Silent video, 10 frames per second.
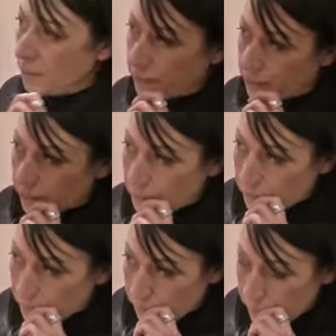going
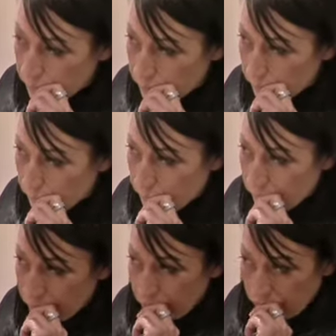on
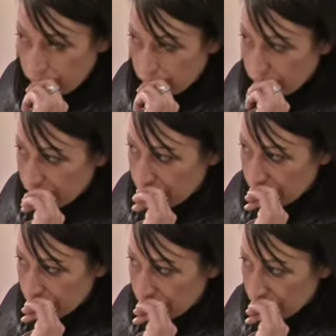in our
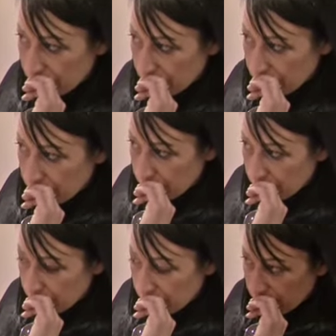brains
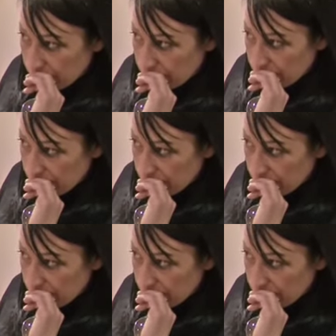many times,